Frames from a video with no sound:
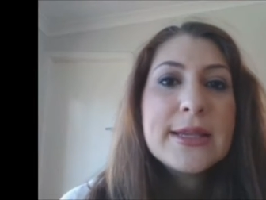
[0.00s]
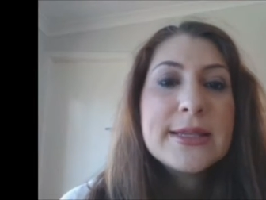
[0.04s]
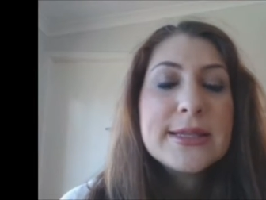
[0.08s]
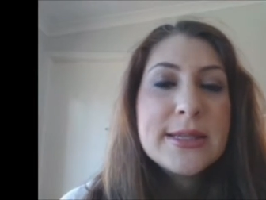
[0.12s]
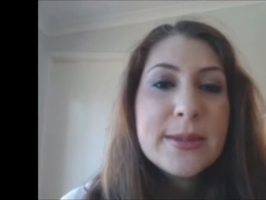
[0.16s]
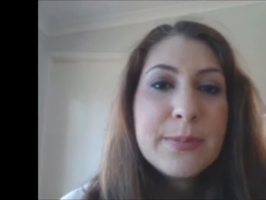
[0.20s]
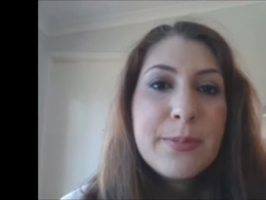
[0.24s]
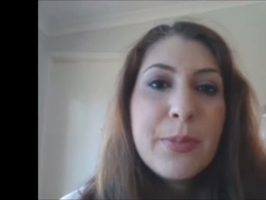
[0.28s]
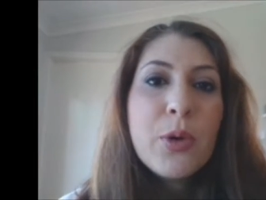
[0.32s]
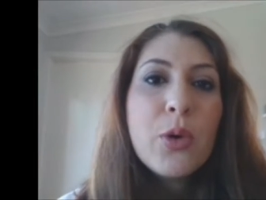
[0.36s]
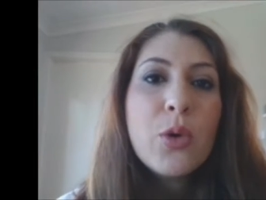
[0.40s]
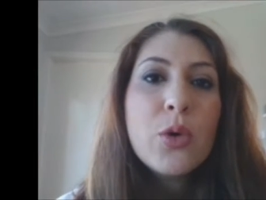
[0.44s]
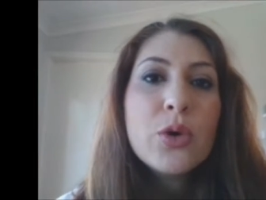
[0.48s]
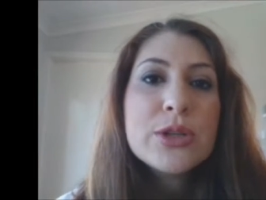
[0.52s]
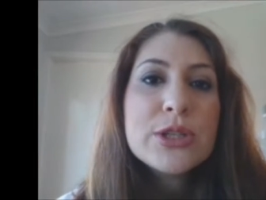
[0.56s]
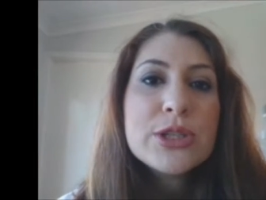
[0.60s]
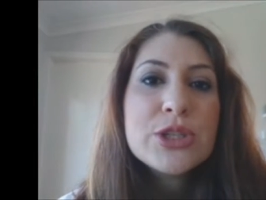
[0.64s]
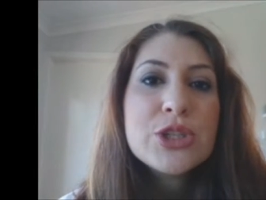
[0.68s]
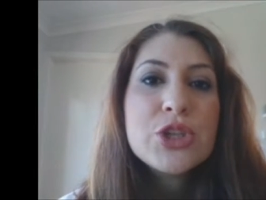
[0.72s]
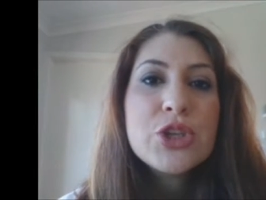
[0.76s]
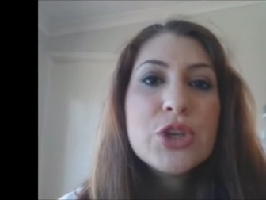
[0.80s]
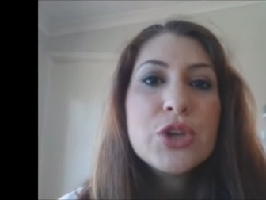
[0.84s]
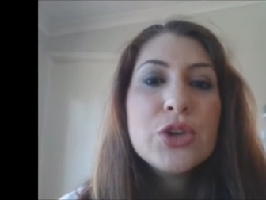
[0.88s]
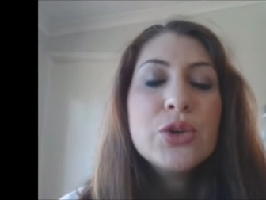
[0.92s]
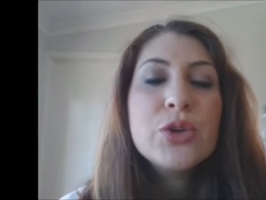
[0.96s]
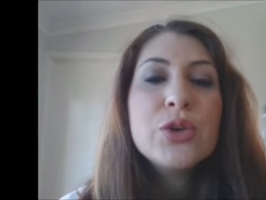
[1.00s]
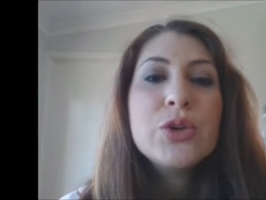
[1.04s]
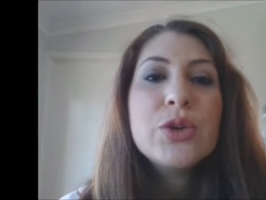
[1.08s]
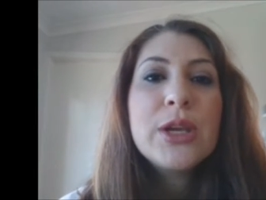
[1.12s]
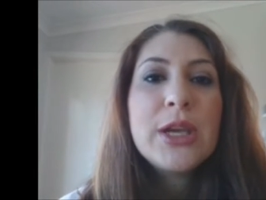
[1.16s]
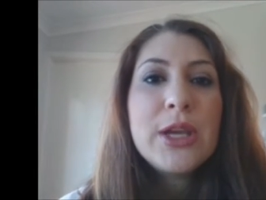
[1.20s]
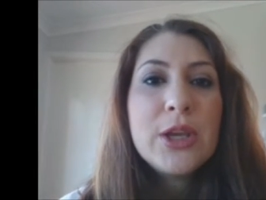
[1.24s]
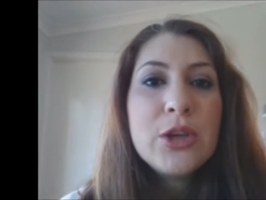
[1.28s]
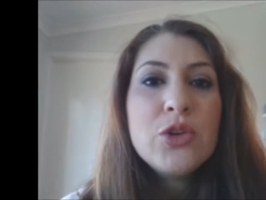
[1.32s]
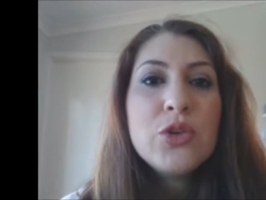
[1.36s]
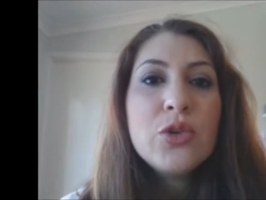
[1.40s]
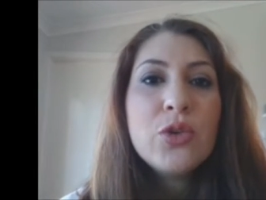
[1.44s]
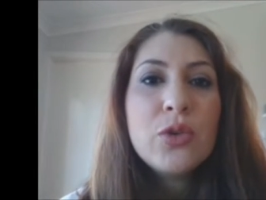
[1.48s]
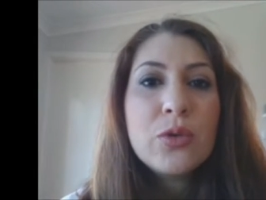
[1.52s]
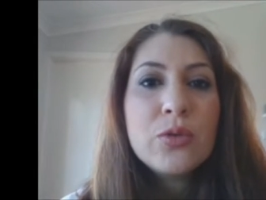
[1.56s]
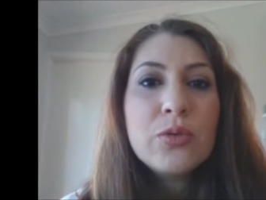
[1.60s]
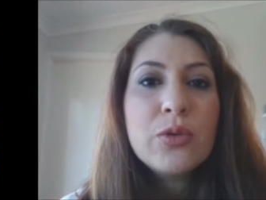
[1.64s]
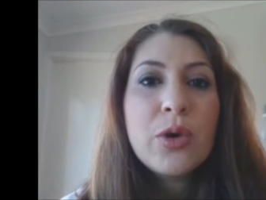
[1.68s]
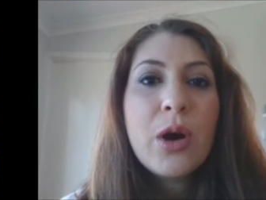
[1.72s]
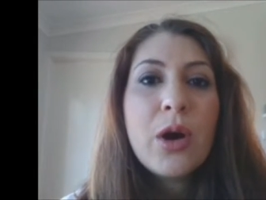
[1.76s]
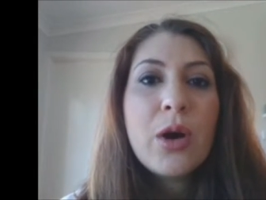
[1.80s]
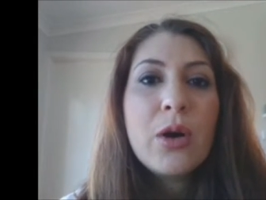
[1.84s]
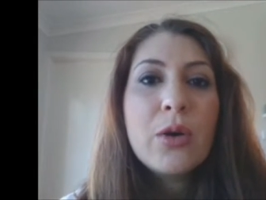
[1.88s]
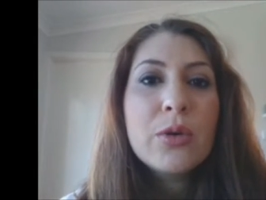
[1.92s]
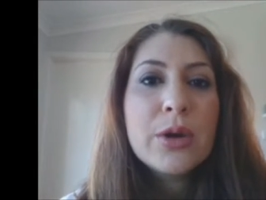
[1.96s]
supports you in your
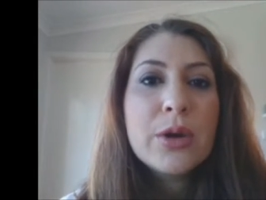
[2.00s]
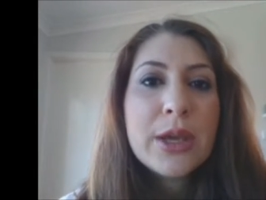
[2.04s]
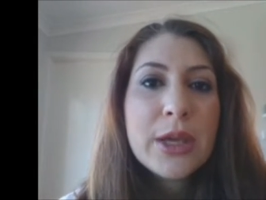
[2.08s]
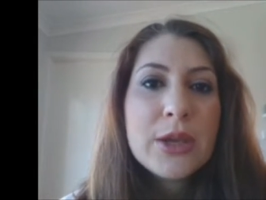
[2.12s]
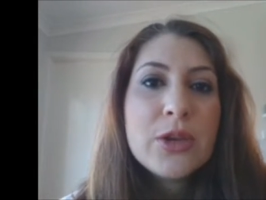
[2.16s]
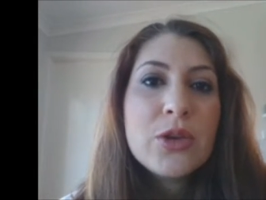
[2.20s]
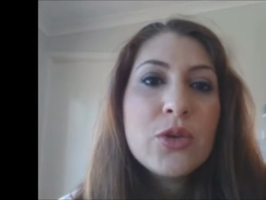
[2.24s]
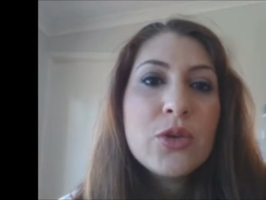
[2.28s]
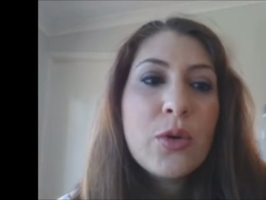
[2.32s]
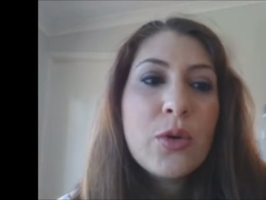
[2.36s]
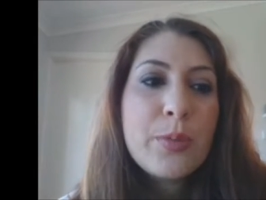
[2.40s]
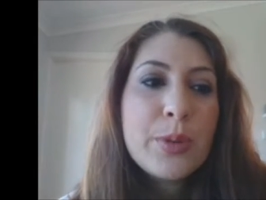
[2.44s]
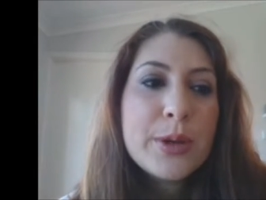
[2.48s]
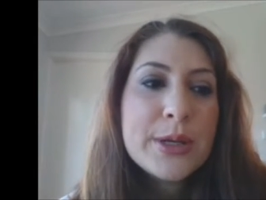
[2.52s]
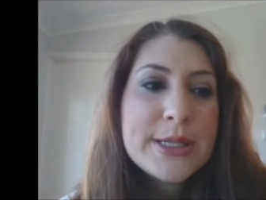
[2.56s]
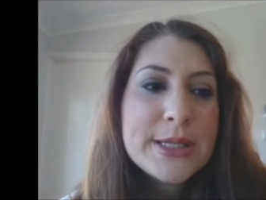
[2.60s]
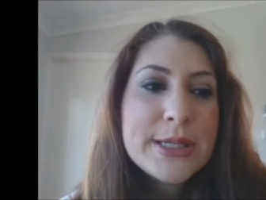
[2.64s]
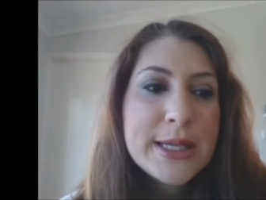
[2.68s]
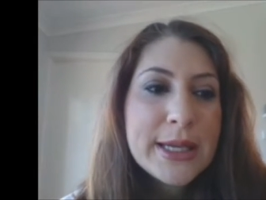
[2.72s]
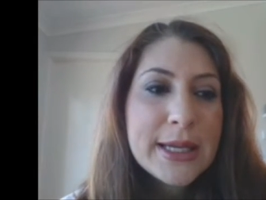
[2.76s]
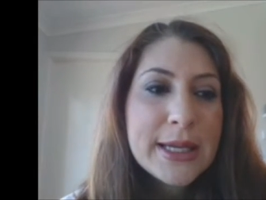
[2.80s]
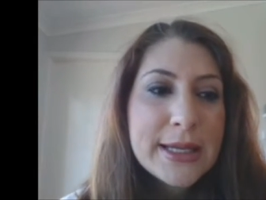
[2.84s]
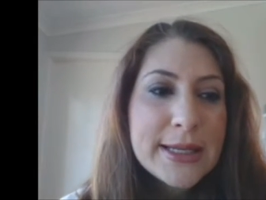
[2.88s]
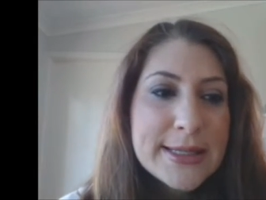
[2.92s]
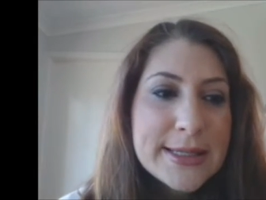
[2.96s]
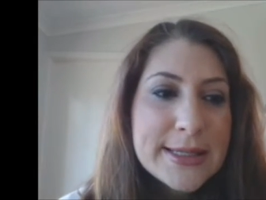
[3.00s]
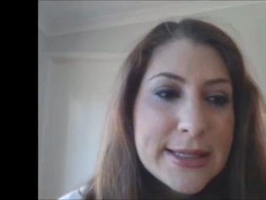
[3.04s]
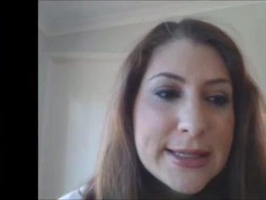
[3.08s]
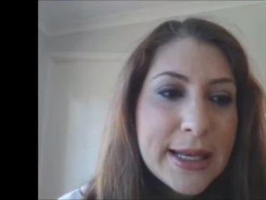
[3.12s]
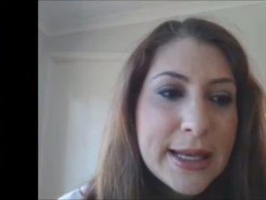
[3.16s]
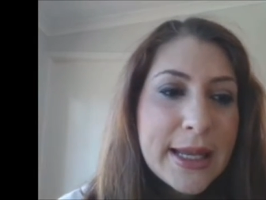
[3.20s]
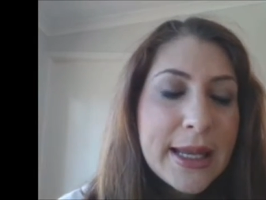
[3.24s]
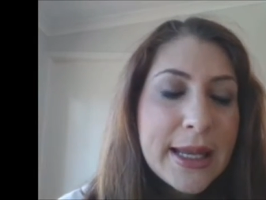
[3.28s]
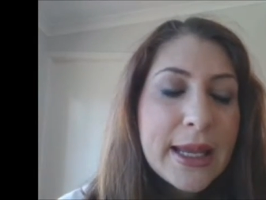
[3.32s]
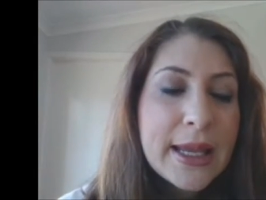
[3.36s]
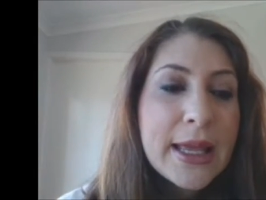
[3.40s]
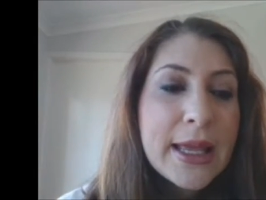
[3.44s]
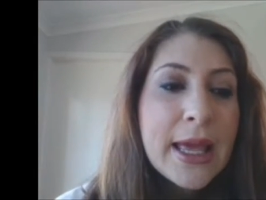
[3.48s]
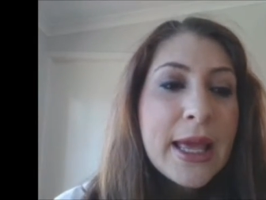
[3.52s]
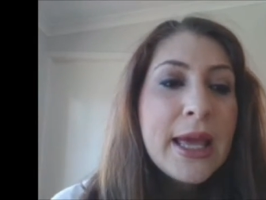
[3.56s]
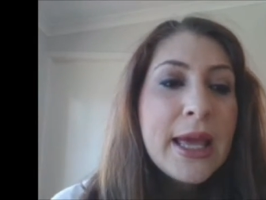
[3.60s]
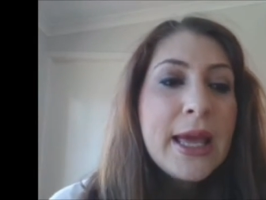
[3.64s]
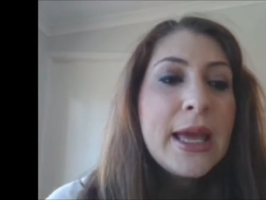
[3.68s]
role in your particular setting.